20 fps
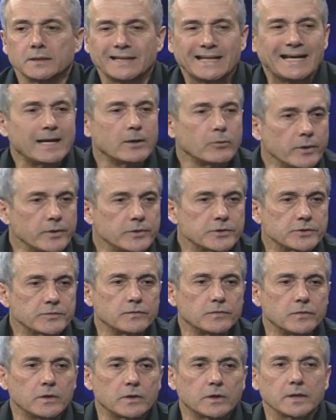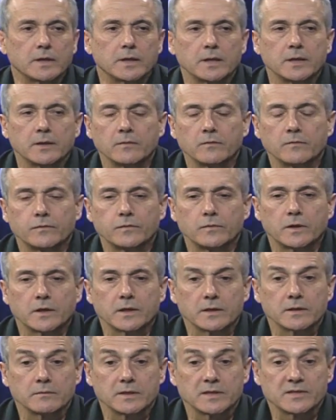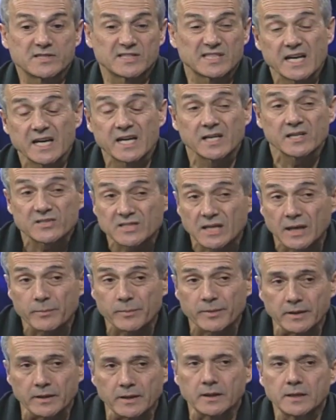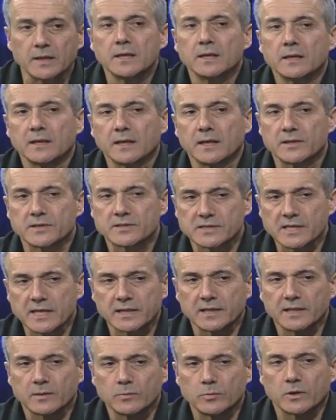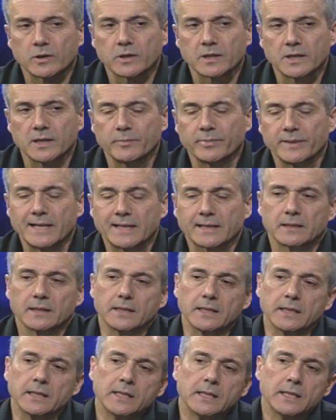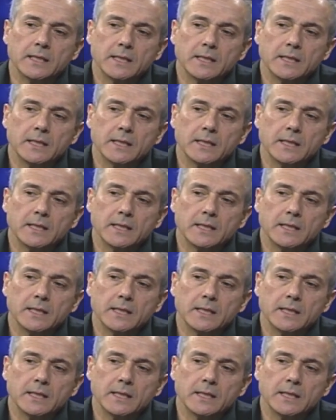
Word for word: language for uh, for saying something and saying it more compactly.